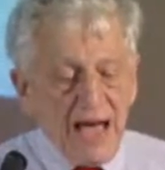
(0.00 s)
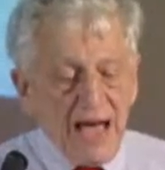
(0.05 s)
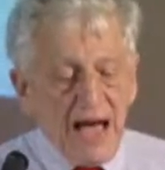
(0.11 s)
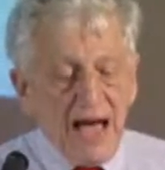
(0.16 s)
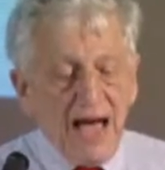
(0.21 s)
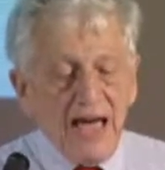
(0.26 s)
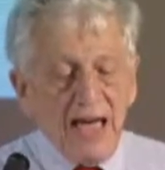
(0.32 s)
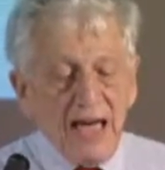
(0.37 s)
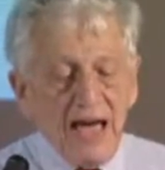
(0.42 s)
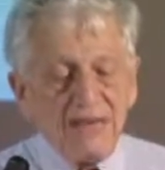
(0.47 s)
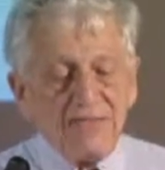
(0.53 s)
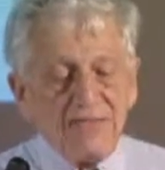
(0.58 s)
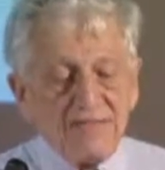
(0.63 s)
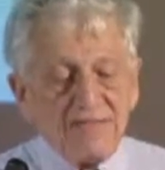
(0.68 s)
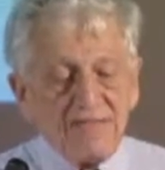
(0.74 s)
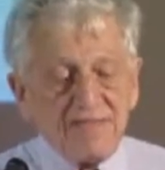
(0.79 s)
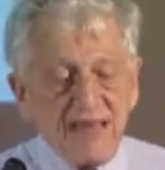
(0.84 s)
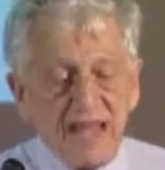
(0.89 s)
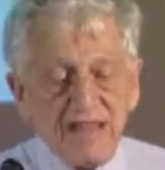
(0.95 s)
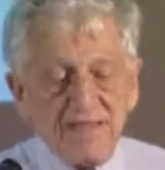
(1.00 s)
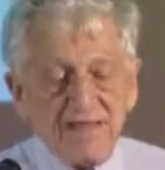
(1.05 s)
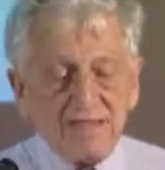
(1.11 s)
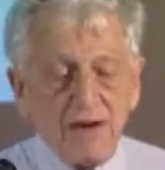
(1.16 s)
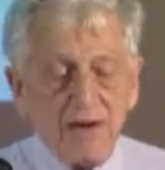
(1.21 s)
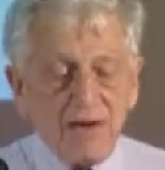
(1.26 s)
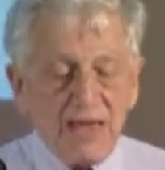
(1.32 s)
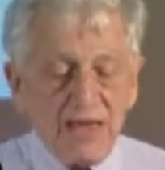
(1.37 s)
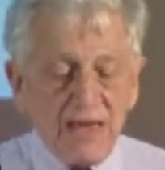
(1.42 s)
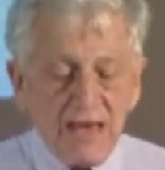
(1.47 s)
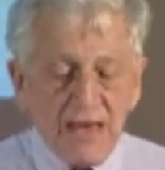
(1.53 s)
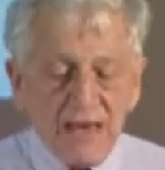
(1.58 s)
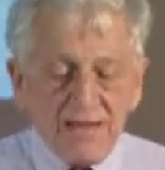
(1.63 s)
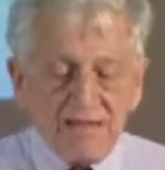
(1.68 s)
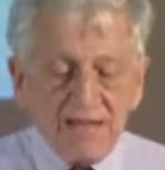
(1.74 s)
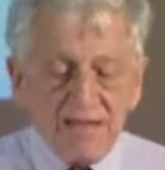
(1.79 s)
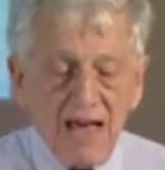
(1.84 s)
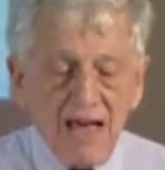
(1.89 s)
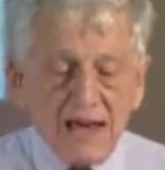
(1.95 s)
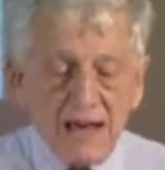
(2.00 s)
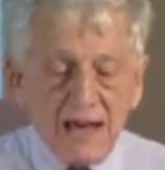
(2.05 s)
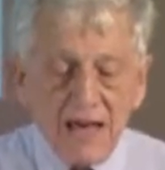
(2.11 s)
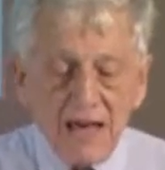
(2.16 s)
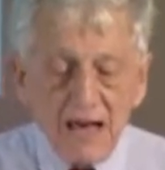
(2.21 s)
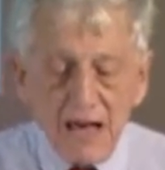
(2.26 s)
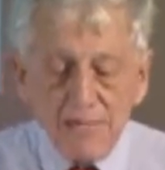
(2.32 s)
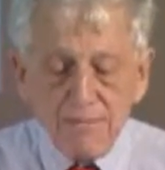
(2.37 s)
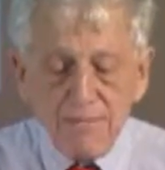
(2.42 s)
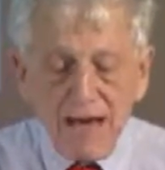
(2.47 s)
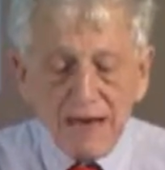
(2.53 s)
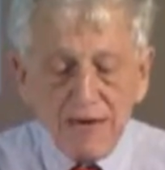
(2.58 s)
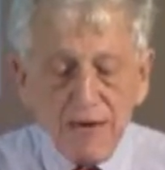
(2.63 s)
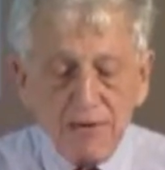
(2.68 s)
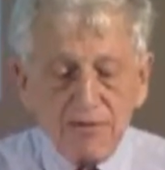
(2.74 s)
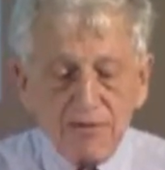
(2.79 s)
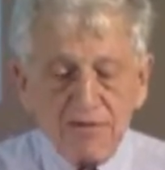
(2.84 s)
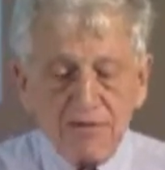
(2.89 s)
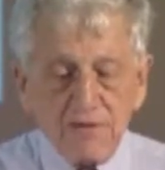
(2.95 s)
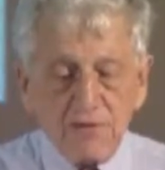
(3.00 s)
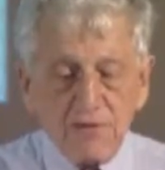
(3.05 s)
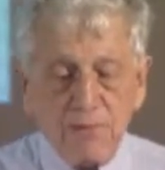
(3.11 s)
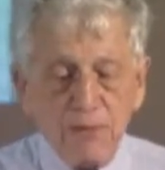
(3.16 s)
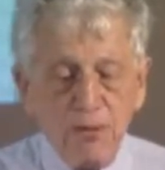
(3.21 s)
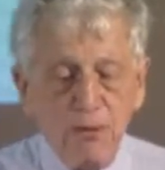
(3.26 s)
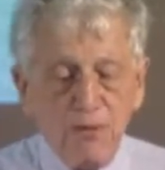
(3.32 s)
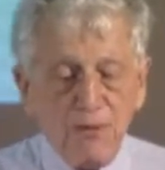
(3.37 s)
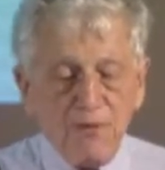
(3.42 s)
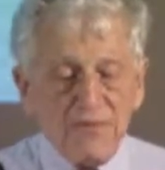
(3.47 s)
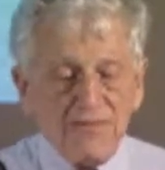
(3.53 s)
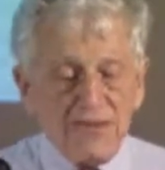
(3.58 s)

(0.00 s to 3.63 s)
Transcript: I had to say, sorry, signing a minority report